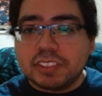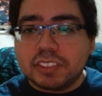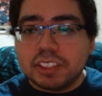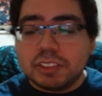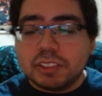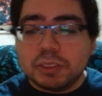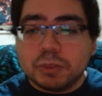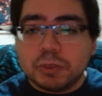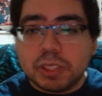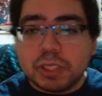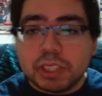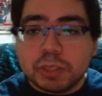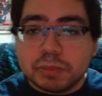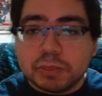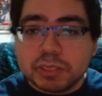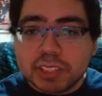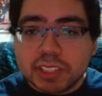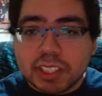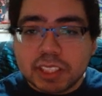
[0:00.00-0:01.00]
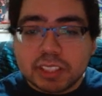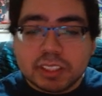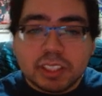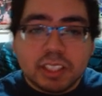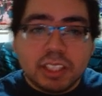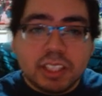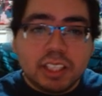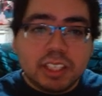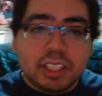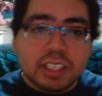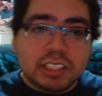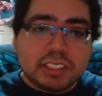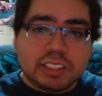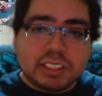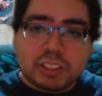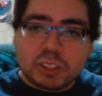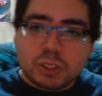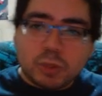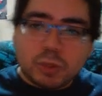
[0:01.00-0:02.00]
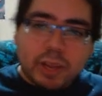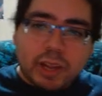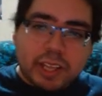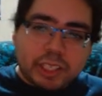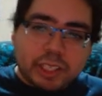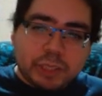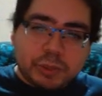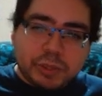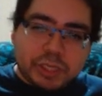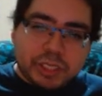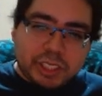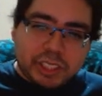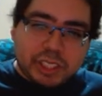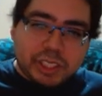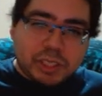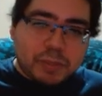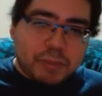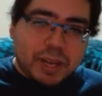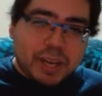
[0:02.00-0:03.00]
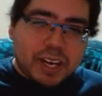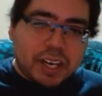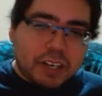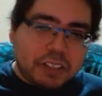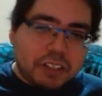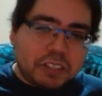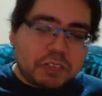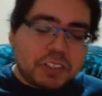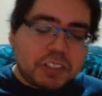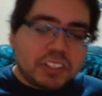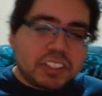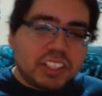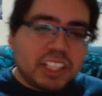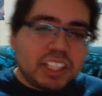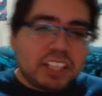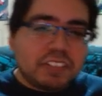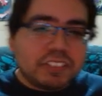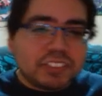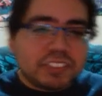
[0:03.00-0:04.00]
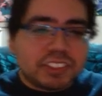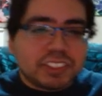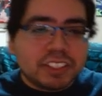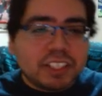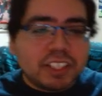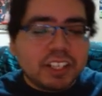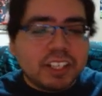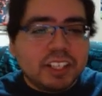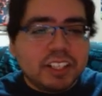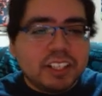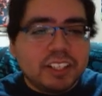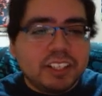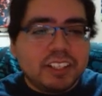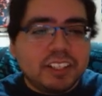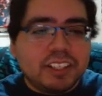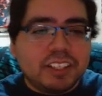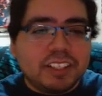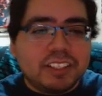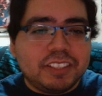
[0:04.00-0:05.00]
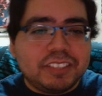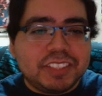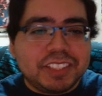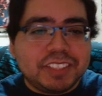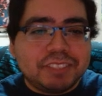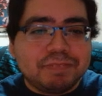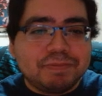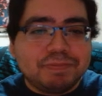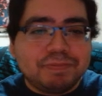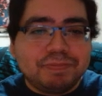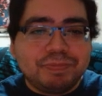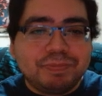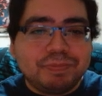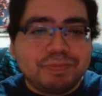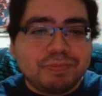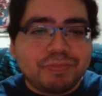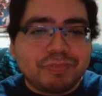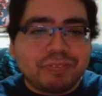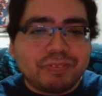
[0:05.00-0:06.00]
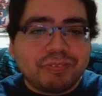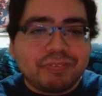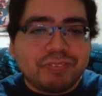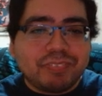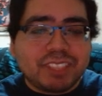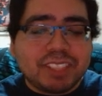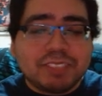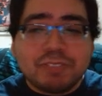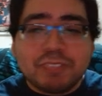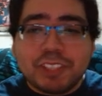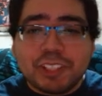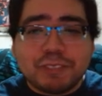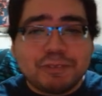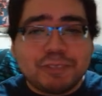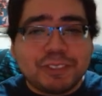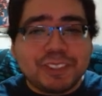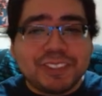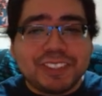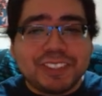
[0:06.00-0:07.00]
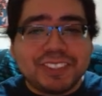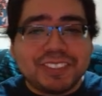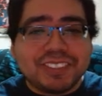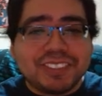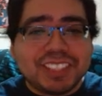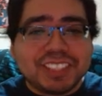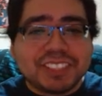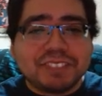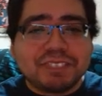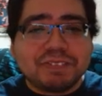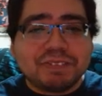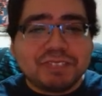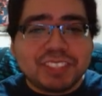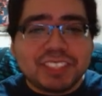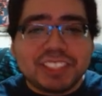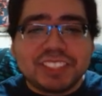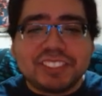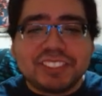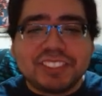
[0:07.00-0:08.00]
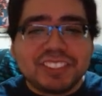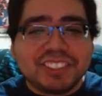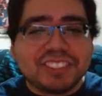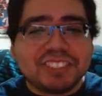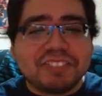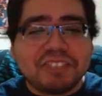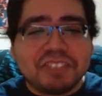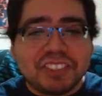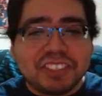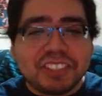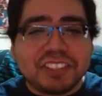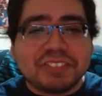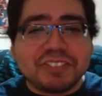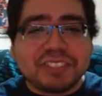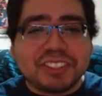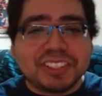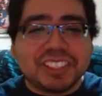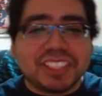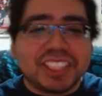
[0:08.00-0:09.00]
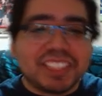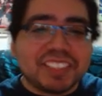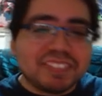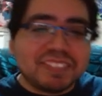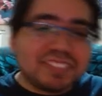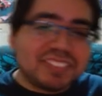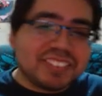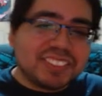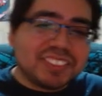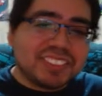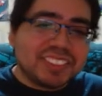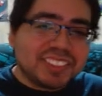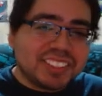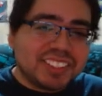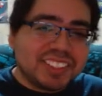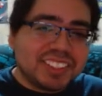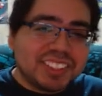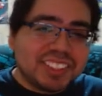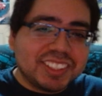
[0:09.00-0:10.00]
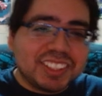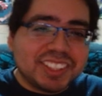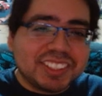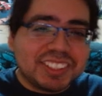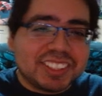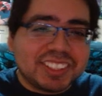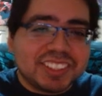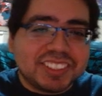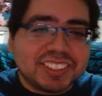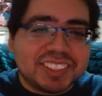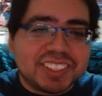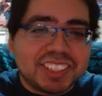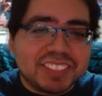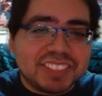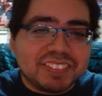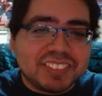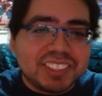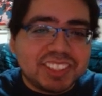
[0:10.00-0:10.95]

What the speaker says: I knew what he was saying, because it's so echoey and in the background of all the levels. Oh man, very fun though. That's just a really fun game. That's a good time.